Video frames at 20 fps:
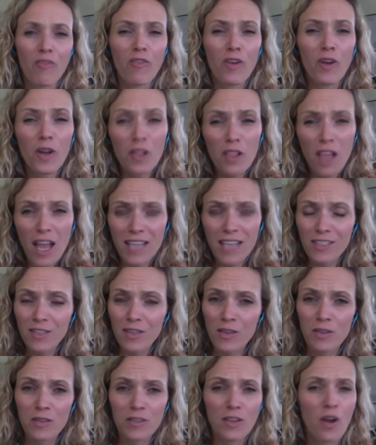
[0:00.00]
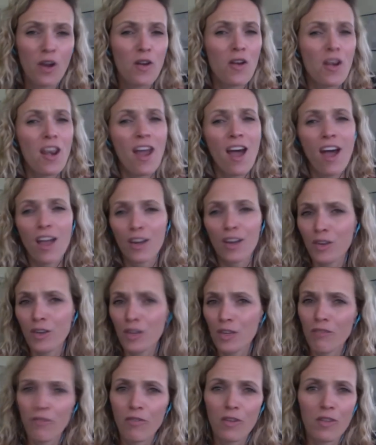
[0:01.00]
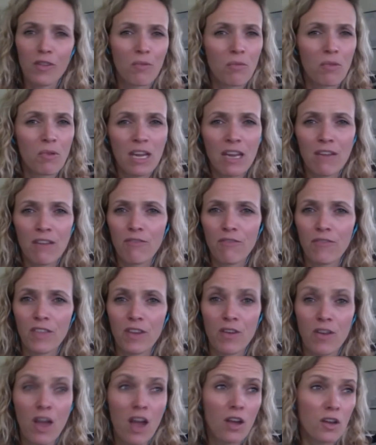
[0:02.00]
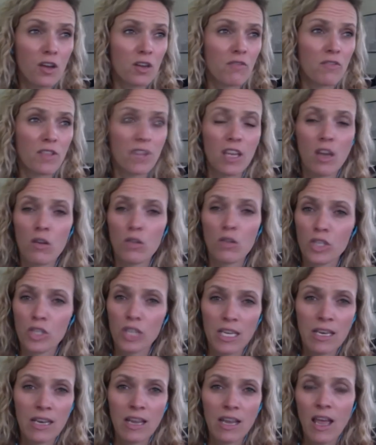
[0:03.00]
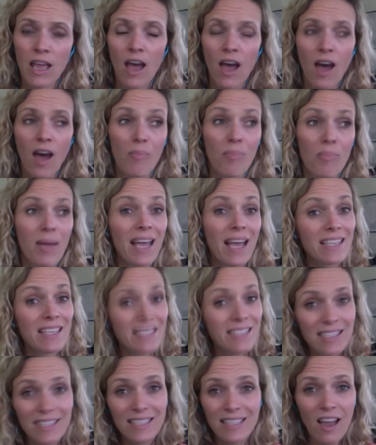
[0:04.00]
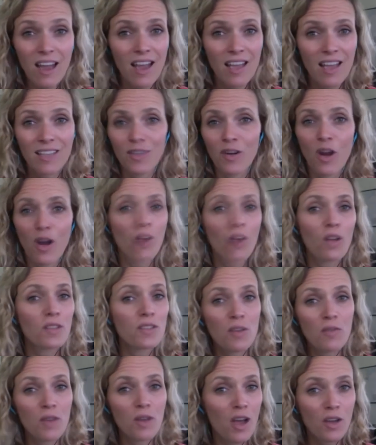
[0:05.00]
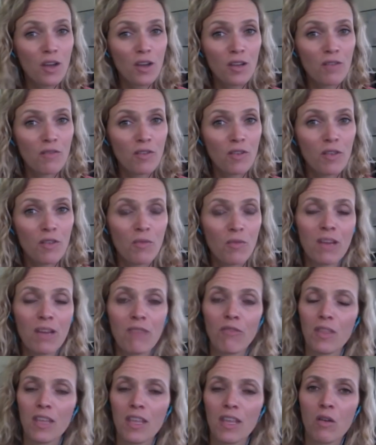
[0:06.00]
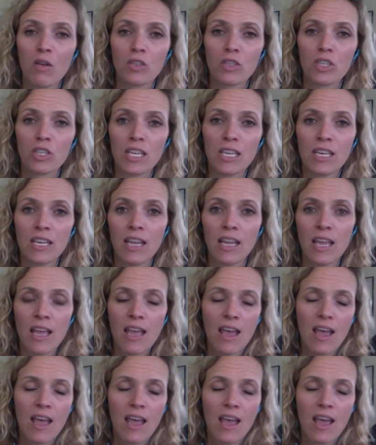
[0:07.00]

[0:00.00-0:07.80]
fertilizers are not good for the reef. They're not good for the ocean. Pesticides are also not good for the reef or the ocean.